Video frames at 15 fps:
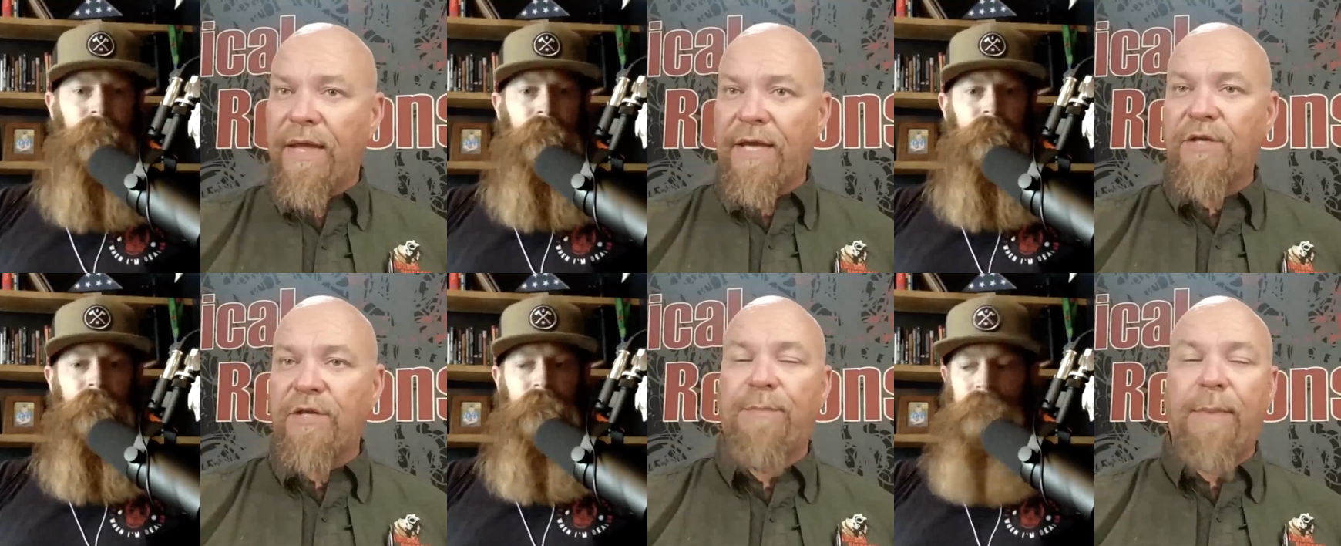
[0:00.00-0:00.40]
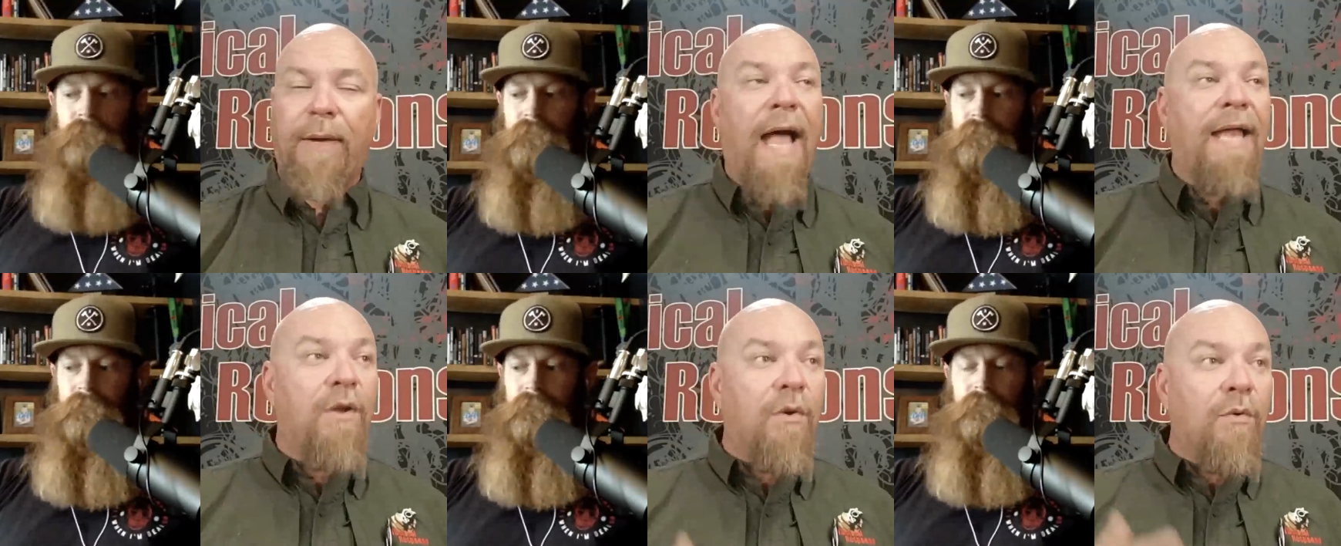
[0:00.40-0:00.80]
Speaker 1: things, but
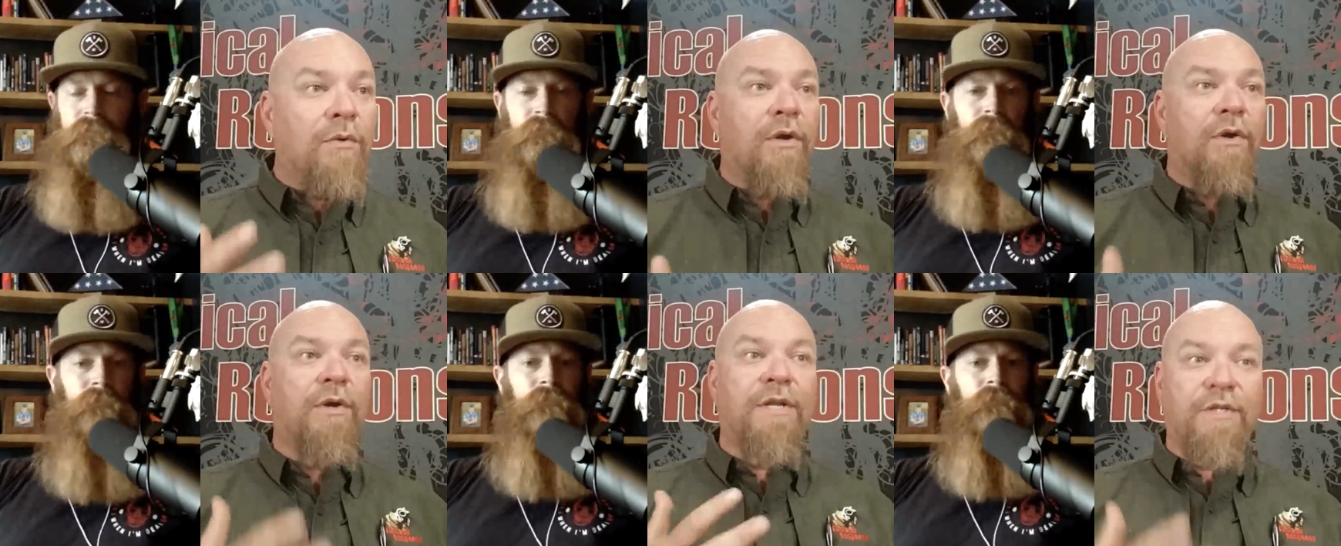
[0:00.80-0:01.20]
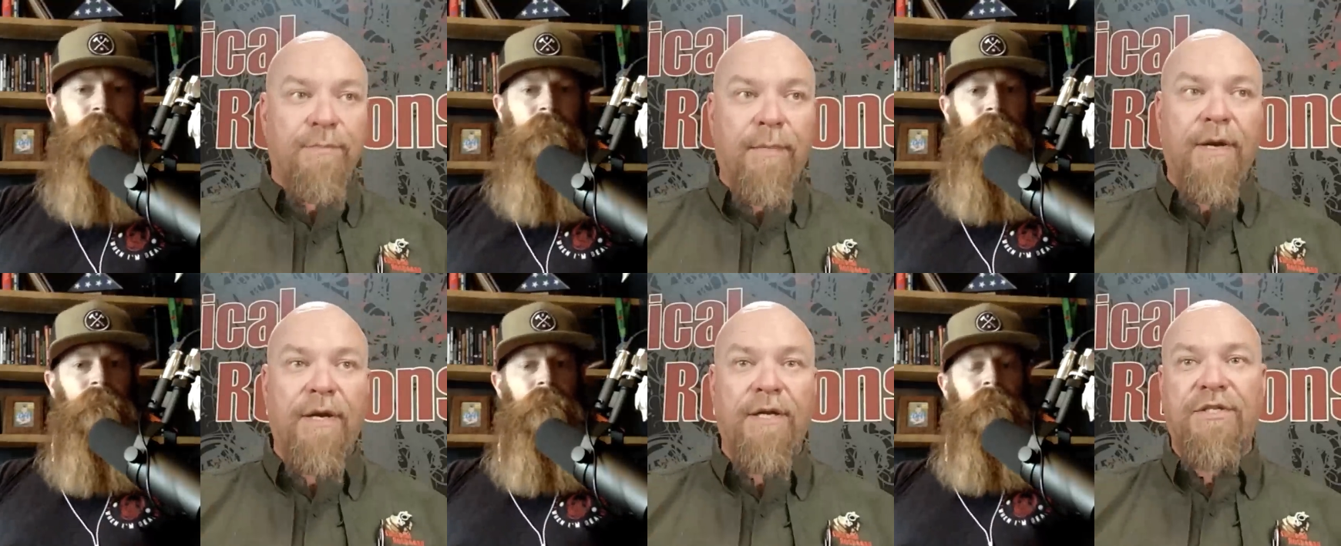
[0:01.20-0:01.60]
I don't learn as
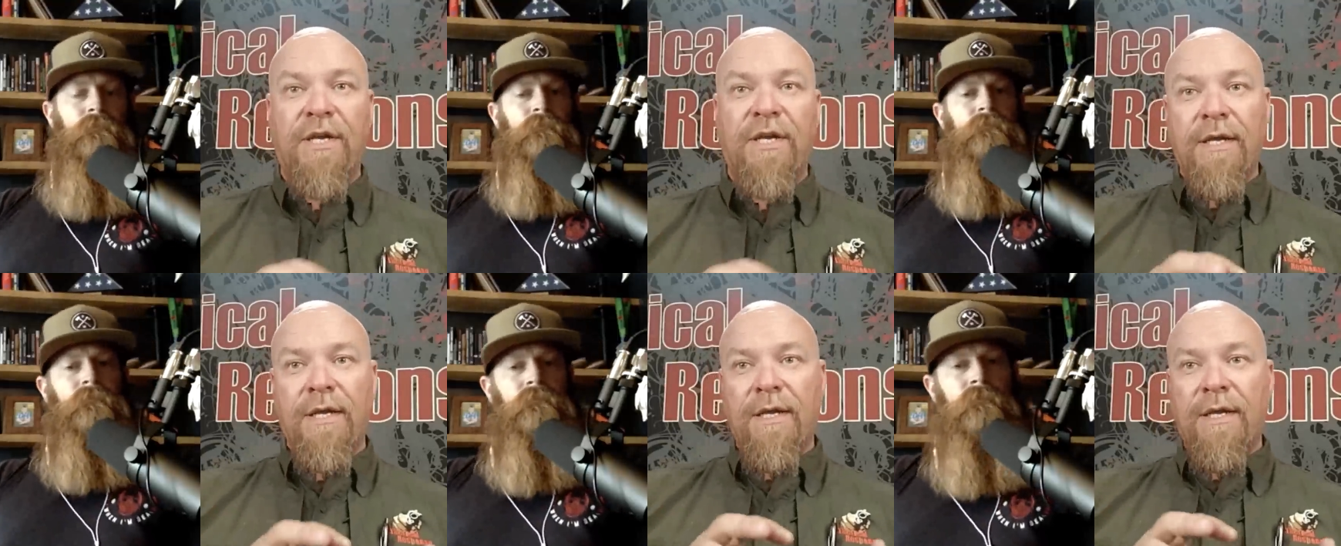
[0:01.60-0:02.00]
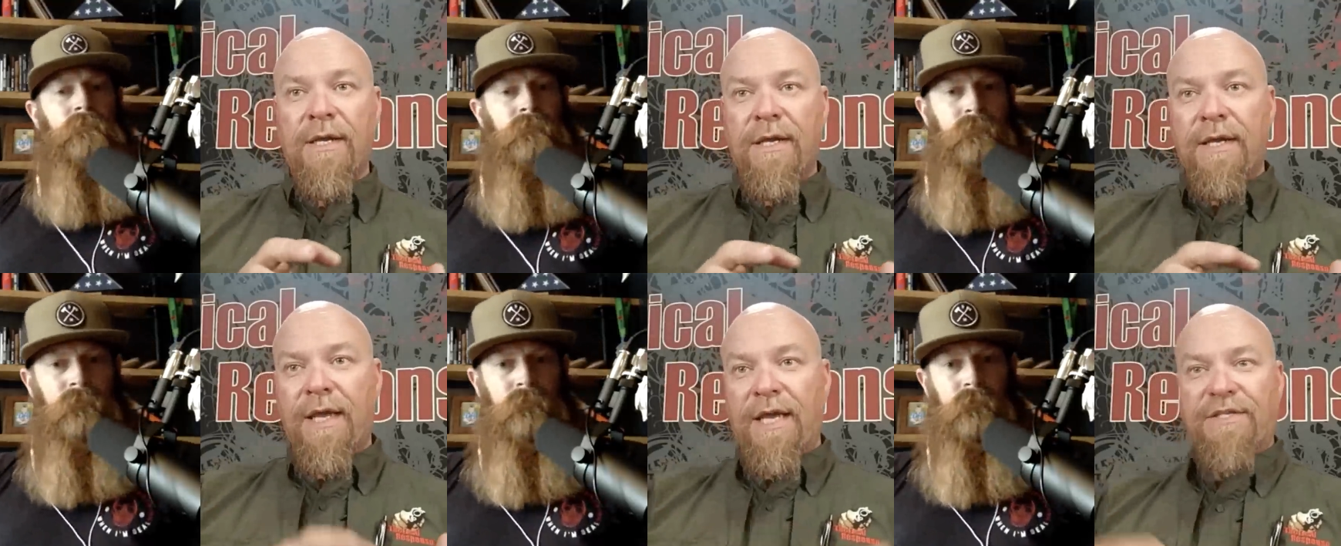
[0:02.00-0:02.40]
much
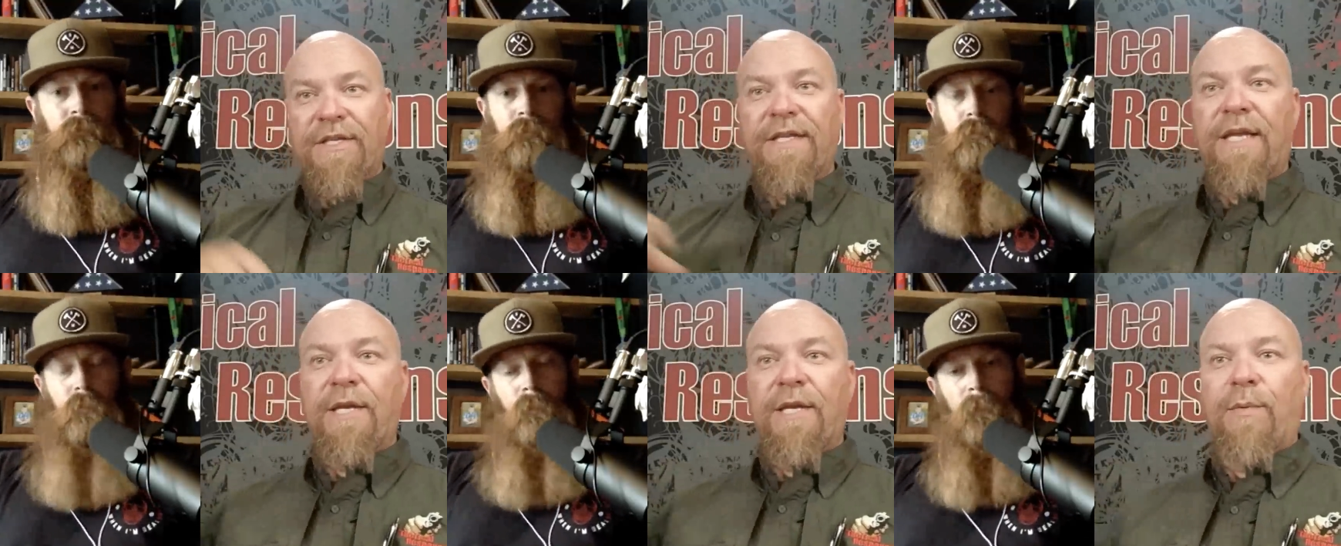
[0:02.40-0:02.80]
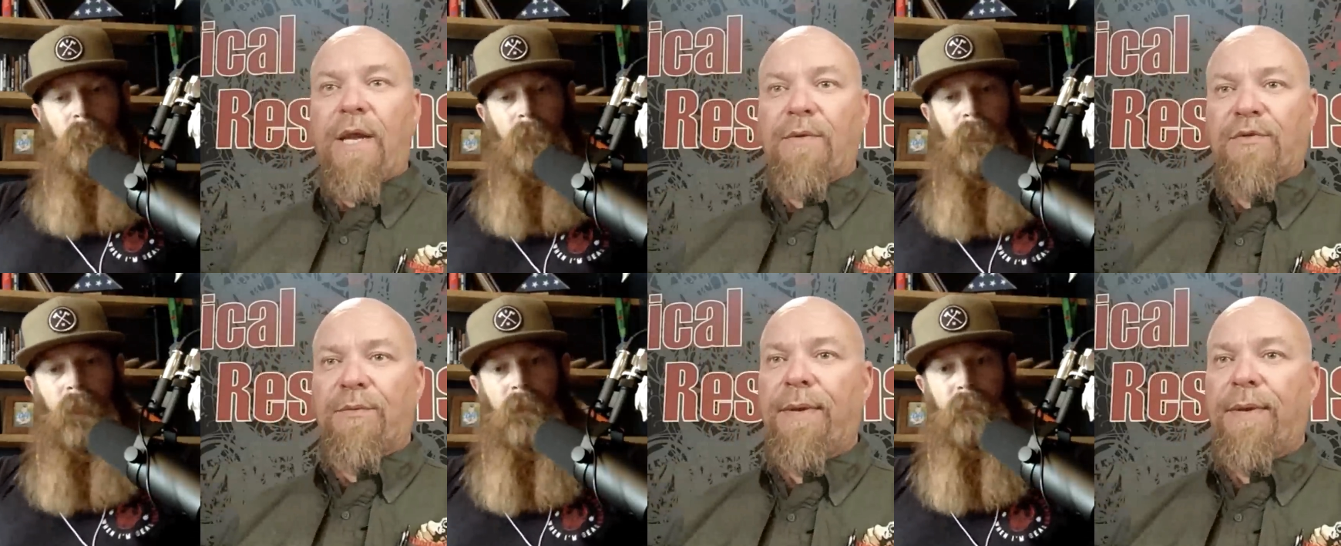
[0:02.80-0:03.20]
as I did when
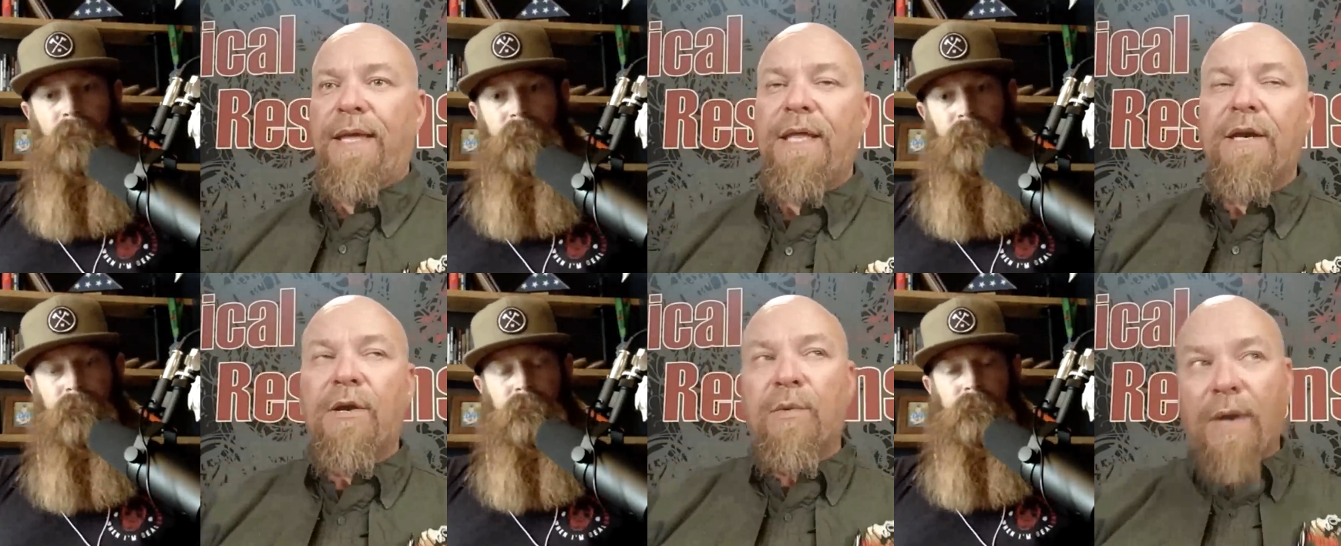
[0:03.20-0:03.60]
I was a beginner.